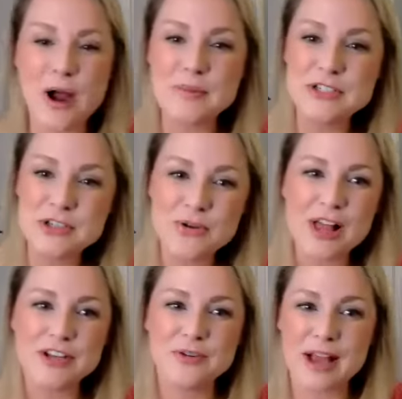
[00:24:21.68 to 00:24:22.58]
I'm so
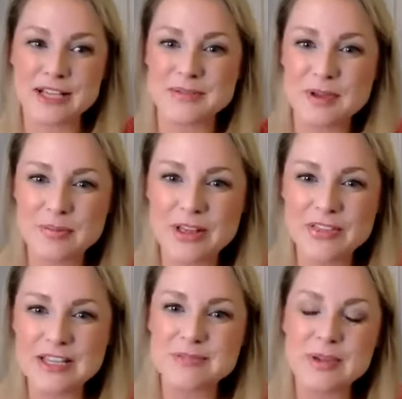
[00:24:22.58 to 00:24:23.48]
glad you asked me about
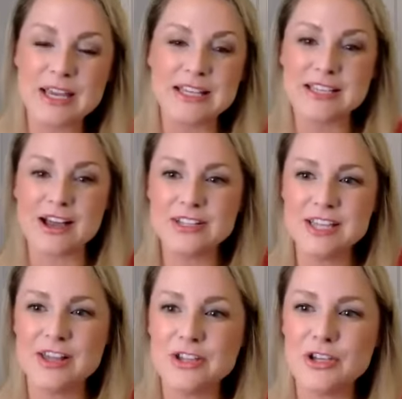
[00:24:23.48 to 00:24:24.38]
this because I'll
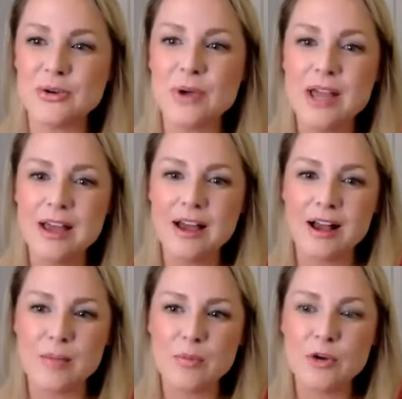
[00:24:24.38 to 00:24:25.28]
tell you,
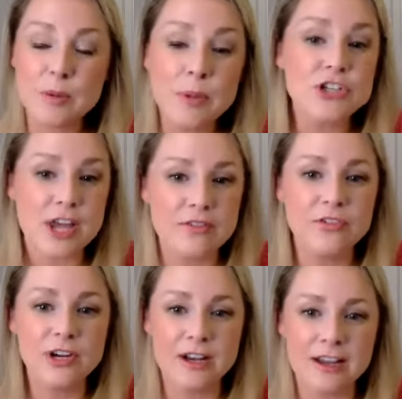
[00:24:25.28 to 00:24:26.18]
pretty much
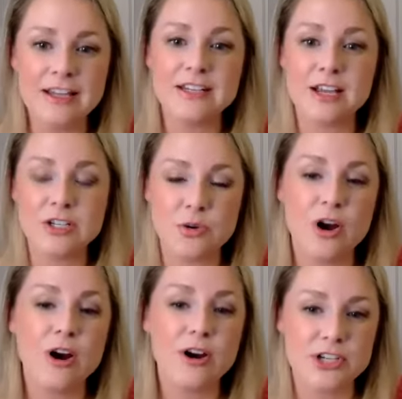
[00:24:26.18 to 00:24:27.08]
every night I do a
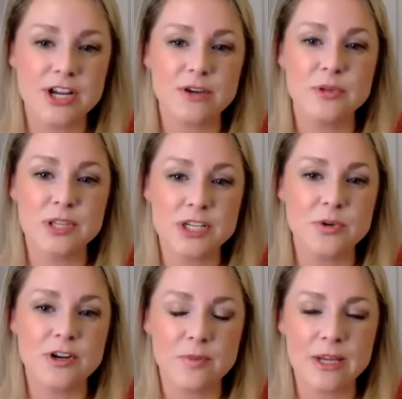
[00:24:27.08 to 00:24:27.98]
heart check with each
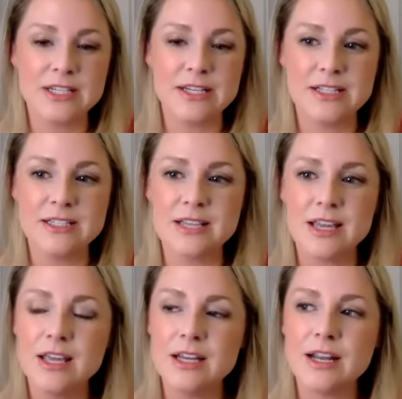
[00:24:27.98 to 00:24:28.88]
one of my teens.
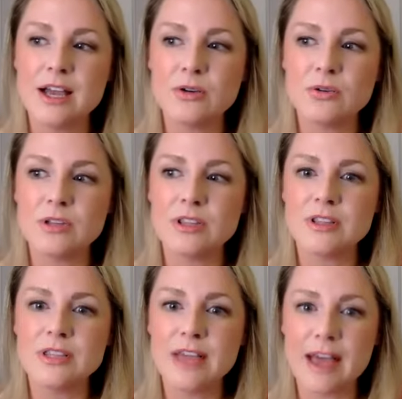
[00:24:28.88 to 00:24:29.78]
Now,
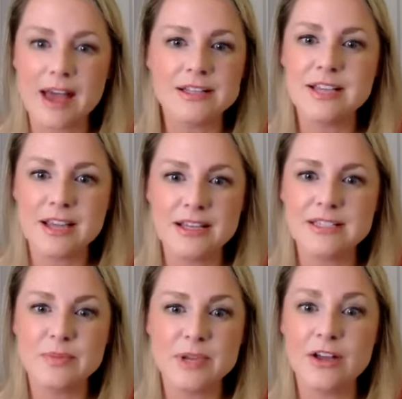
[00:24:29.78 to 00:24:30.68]
that
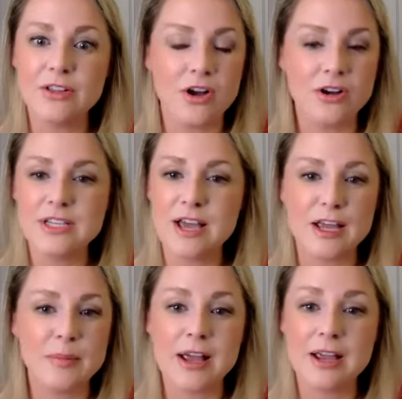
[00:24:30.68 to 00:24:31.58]
takes me a long
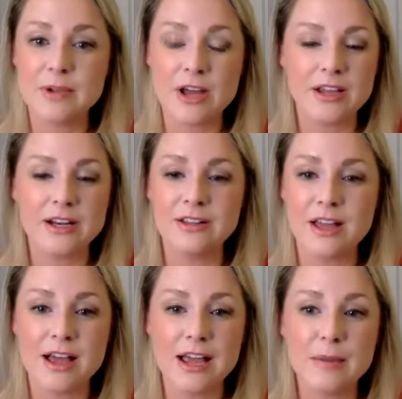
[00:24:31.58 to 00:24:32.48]
time. I am not going to
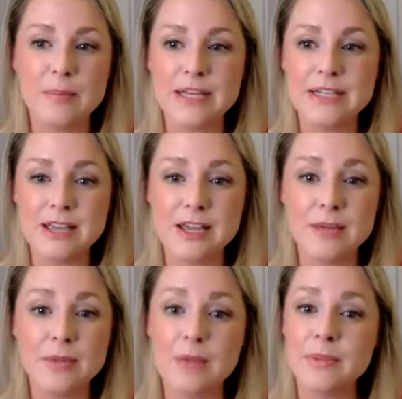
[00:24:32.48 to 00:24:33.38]
lie.
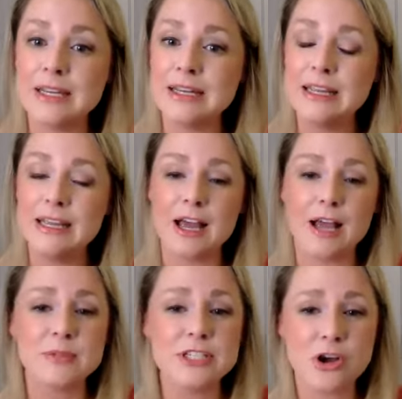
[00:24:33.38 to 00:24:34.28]
Bedtime, I mean,
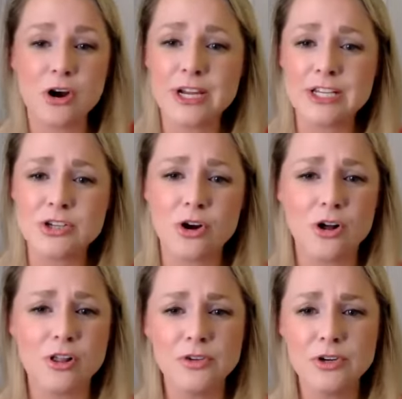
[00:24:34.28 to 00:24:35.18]
I'm sorry to
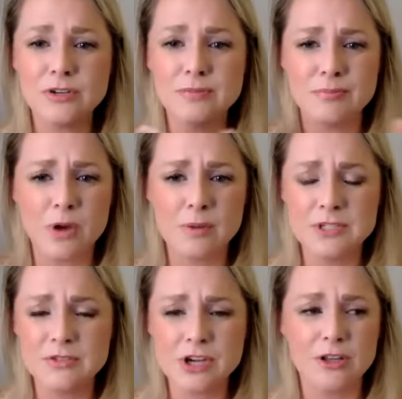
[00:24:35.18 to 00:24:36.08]
all of your moms
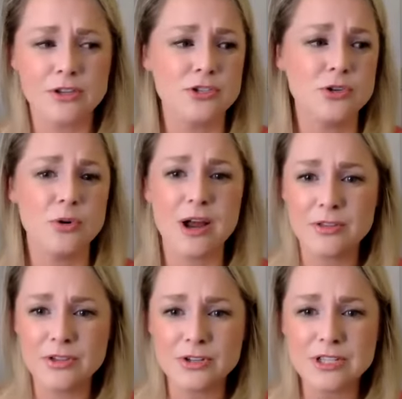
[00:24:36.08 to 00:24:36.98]
of toddlers who are
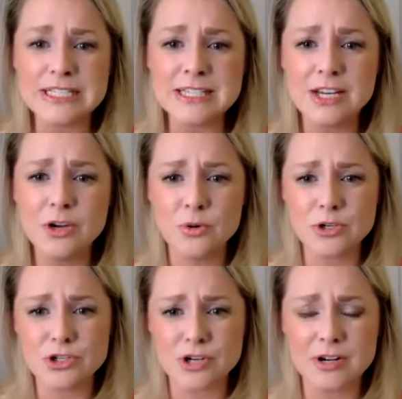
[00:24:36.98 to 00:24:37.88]
out there listening, who are
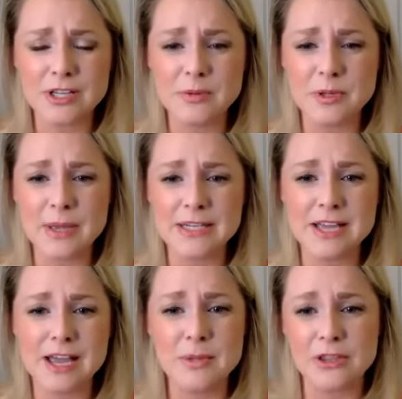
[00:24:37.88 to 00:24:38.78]
struggling with
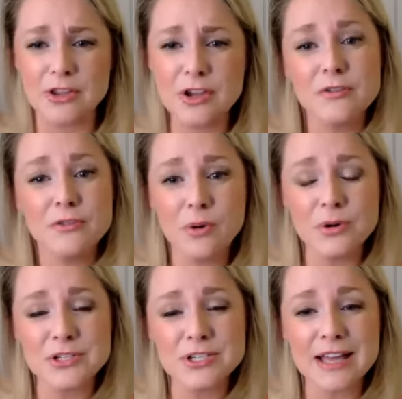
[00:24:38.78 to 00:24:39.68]
bedtime and looking
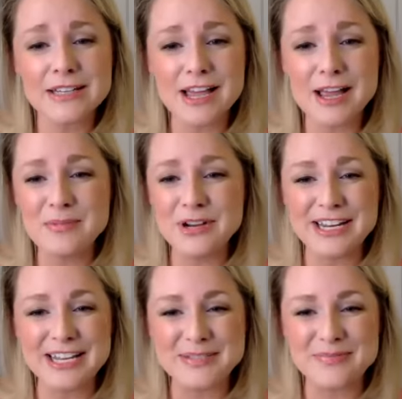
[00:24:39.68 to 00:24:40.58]
forward to that time when
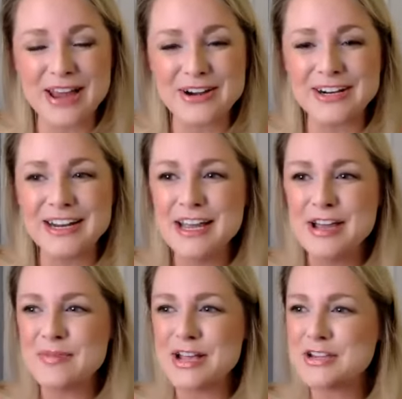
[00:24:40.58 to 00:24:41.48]
it gets better.
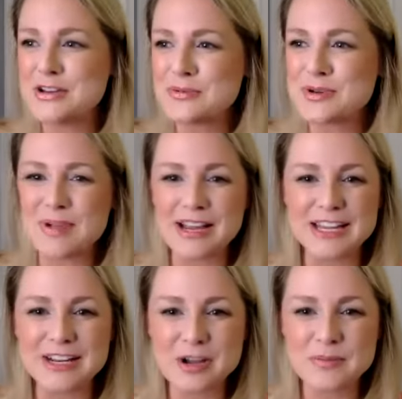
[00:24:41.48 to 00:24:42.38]
But, when my
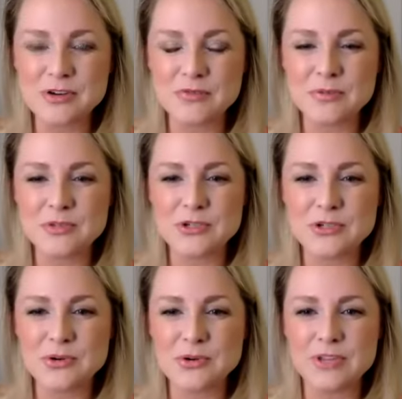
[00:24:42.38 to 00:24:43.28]
kid comes home from
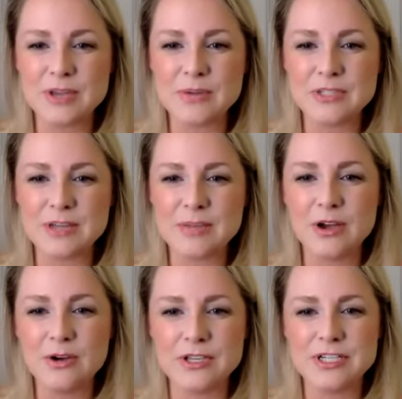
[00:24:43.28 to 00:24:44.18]
school, they will tell
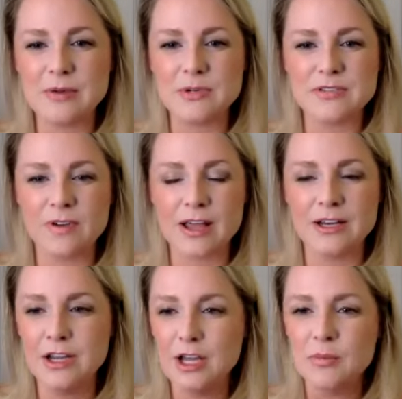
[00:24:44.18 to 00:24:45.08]
me, oh, the day was
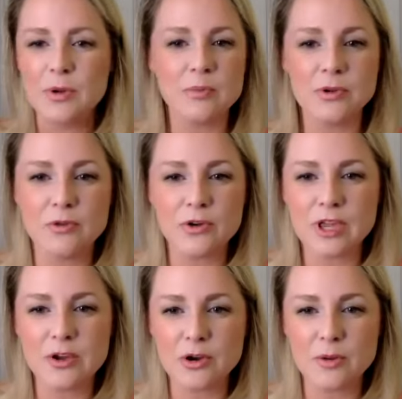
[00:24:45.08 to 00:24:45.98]
fine. But before
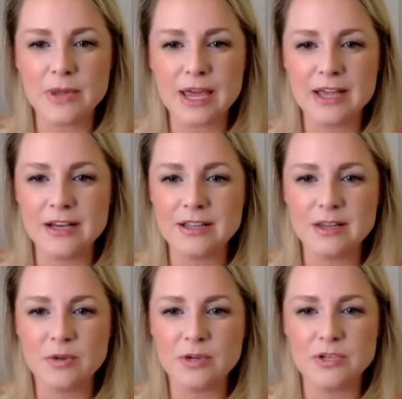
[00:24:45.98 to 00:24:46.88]
they go to bed,
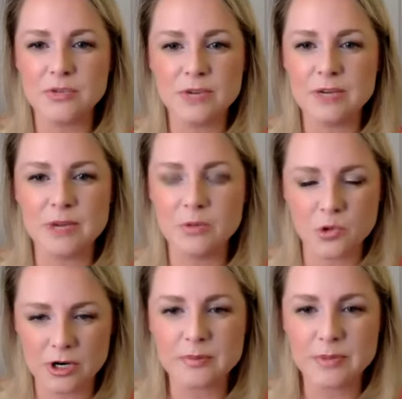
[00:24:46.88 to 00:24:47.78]
they want to read me
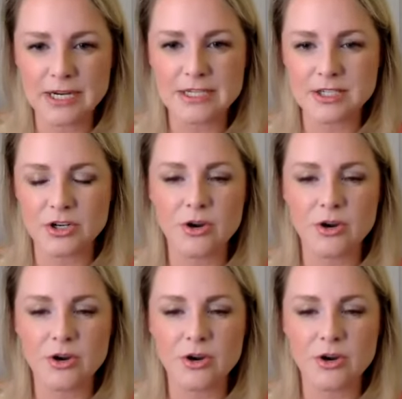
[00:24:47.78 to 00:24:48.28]
War and Peace, of their